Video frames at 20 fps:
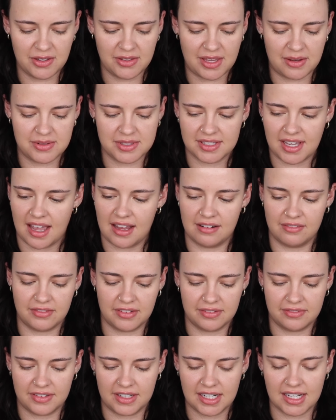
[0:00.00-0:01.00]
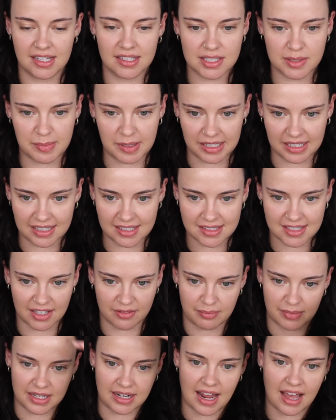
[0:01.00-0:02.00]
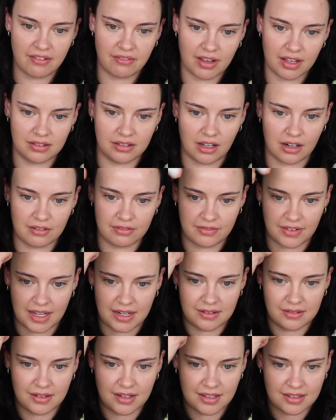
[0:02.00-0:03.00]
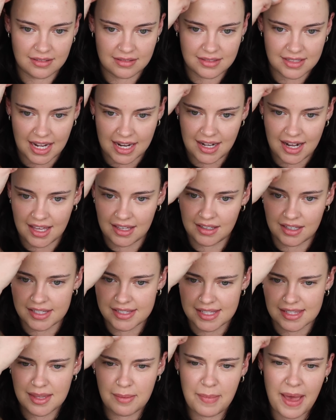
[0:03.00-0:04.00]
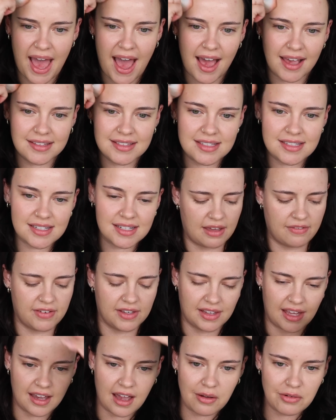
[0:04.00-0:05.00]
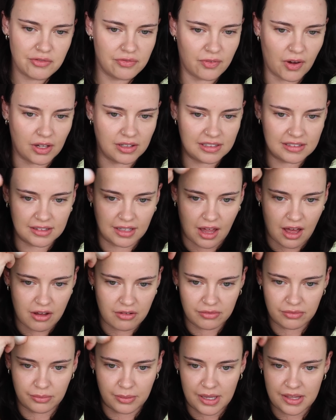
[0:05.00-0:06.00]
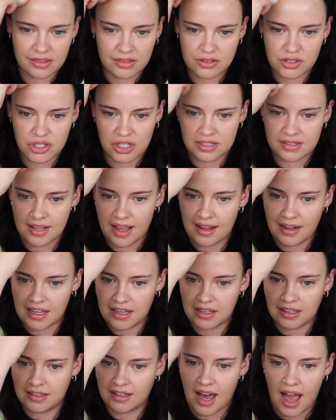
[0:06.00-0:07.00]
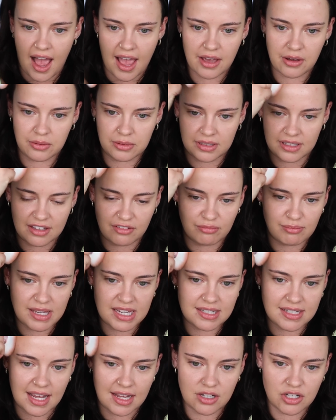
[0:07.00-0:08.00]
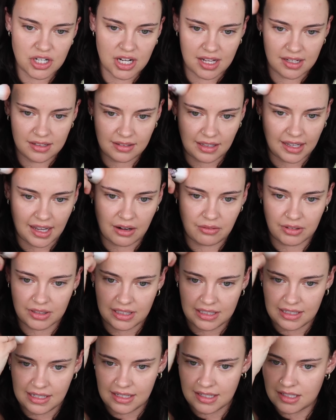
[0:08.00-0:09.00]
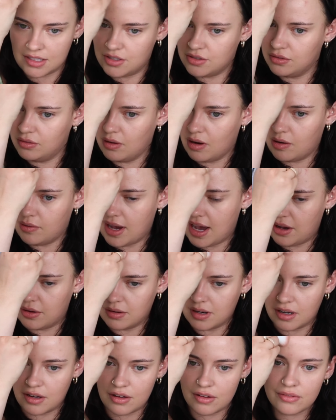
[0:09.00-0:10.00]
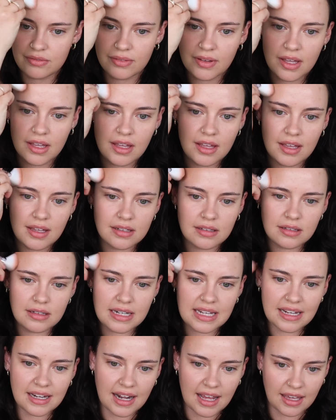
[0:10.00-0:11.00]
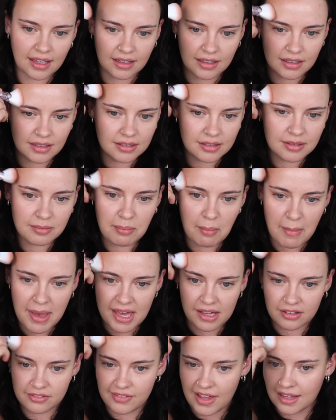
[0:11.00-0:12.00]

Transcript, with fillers: though that was kind of a funny experience, I've been having a lot of fun dating because in the past, I feel like I would fall in love with just any guy who would give me attention. Like I really needed to grow out of needing male